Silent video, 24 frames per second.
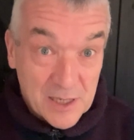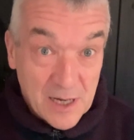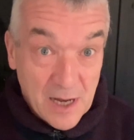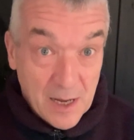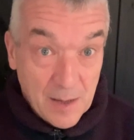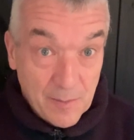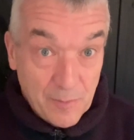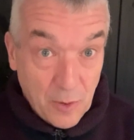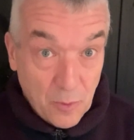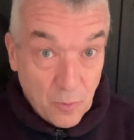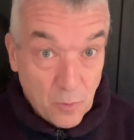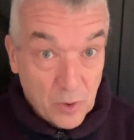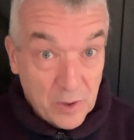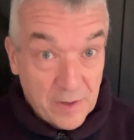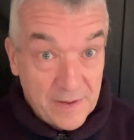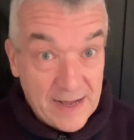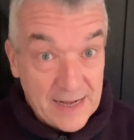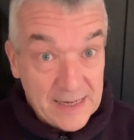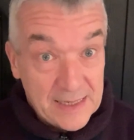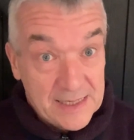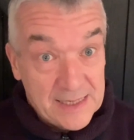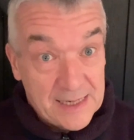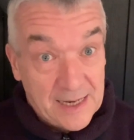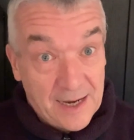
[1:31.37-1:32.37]
but would that
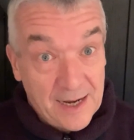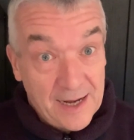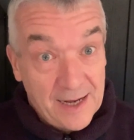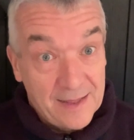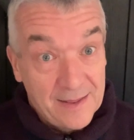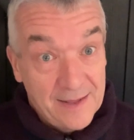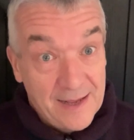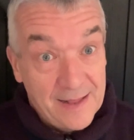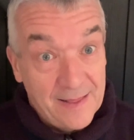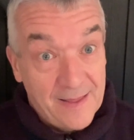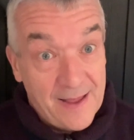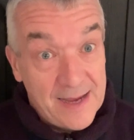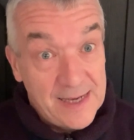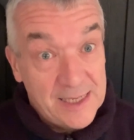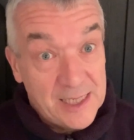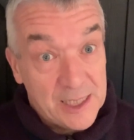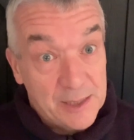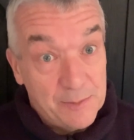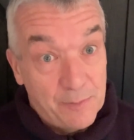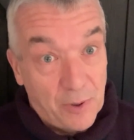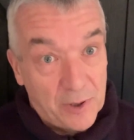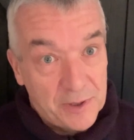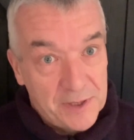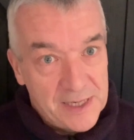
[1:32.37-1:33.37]
tightly laced
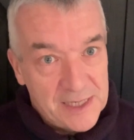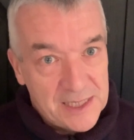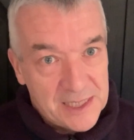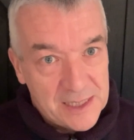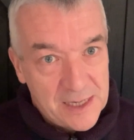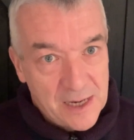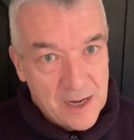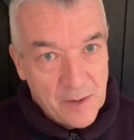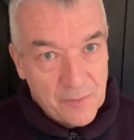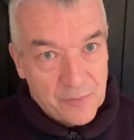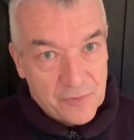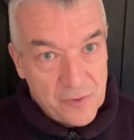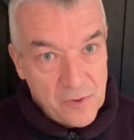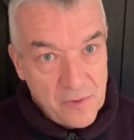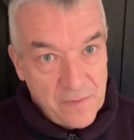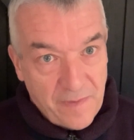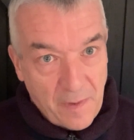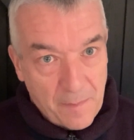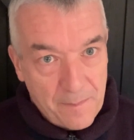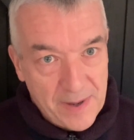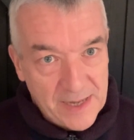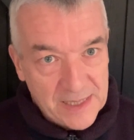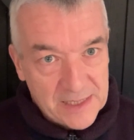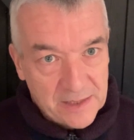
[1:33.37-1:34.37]
bodice prove a
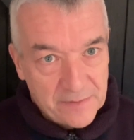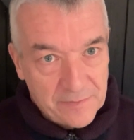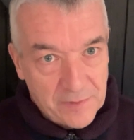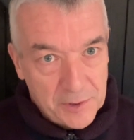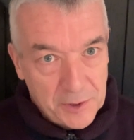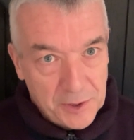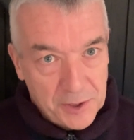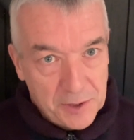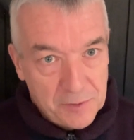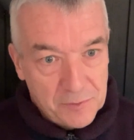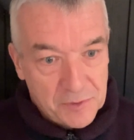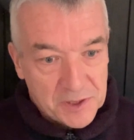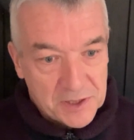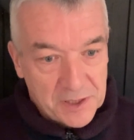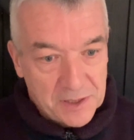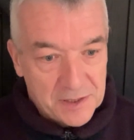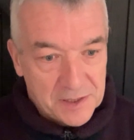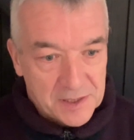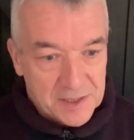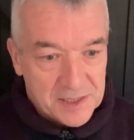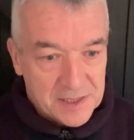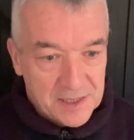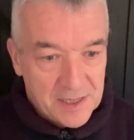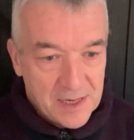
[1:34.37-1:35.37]
bit of a
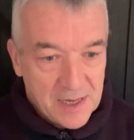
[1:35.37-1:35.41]
nuisance?